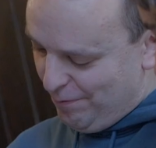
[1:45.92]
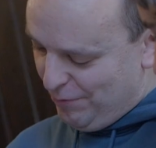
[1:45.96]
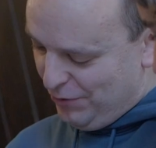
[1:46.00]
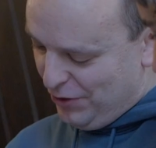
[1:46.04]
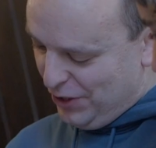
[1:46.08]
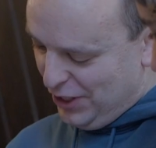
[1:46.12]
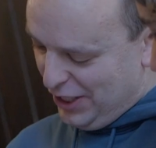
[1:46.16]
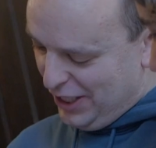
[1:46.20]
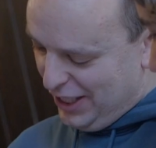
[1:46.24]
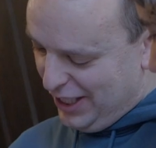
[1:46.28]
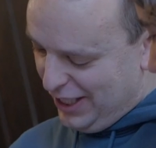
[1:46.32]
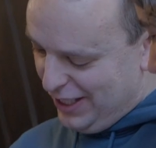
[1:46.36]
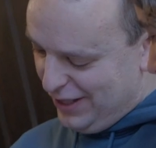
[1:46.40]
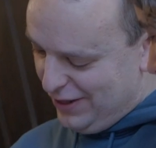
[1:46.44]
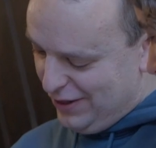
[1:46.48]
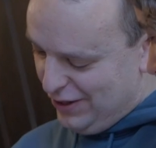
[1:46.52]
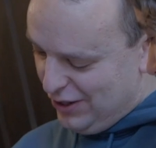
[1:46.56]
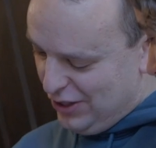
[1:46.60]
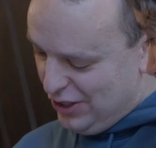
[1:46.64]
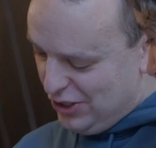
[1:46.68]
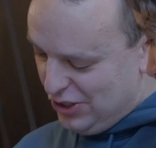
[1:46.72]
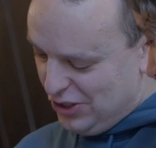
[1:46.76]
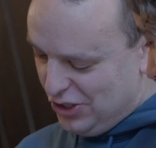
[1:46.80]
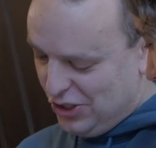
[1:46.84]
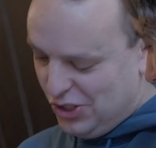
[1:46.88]
project,
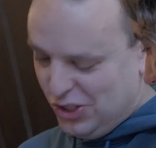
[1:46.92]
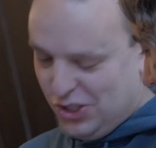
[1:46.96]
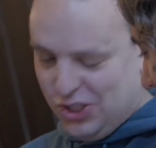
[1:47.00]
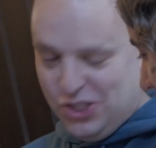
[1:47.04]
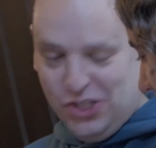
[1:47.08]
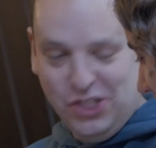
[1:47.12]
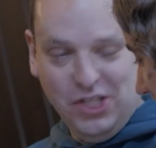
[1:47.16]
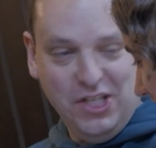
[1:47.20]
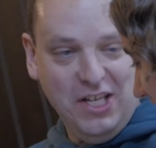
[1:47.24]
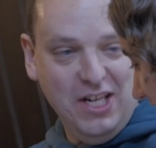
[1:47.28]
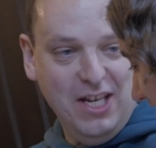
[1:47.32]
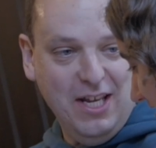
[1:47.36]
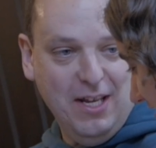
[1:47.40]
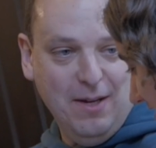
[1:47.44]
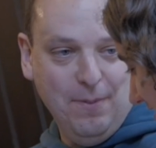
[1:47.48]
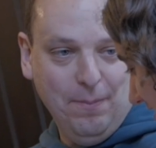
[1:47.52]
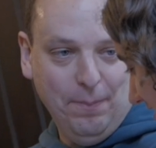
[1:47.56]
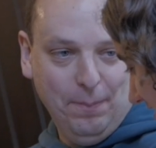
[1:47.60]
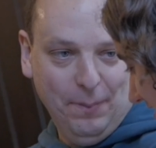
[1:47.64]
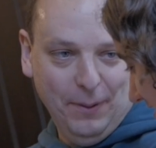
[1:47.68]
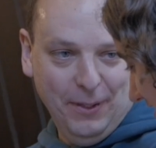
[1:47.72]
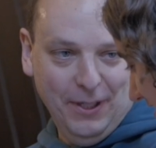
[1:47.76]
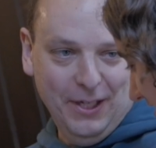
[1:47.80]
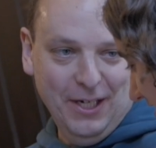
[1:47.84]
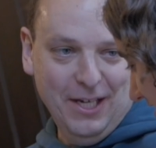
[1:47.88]
talking to people to
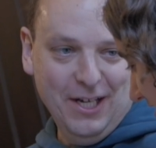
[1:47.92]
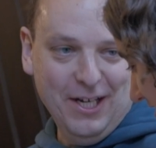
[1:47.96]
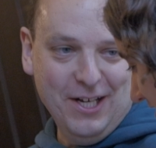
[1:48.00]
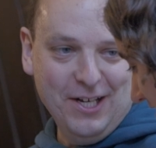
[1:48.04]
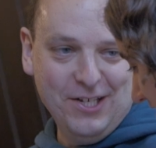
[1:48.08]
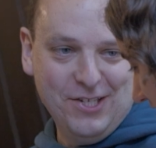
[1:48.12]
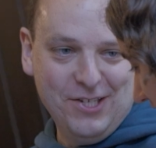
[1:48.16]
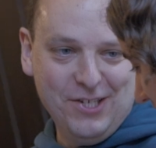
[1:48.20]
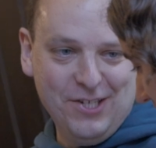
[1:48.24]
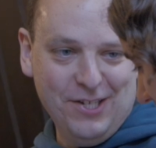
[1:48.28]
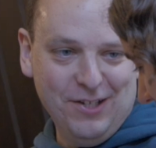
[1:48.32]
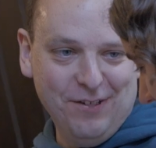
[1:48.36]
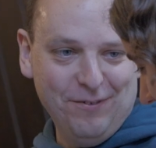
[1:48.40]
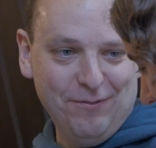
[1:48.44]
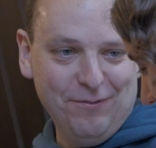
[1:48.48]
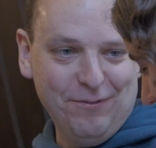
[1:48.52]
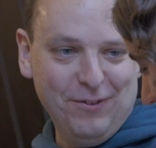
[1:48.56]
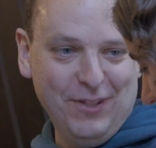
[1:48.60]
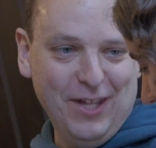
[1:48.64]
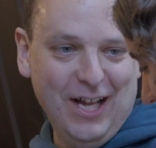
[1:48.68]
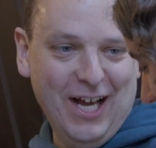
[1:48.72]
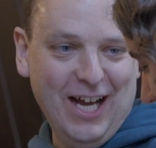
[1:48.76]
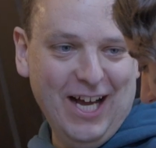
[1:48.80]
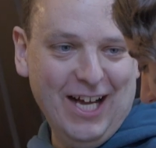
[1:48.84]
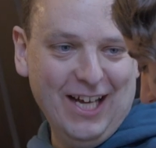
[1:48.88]
understand what the common themes
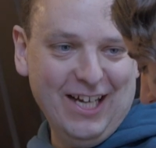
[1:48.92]
were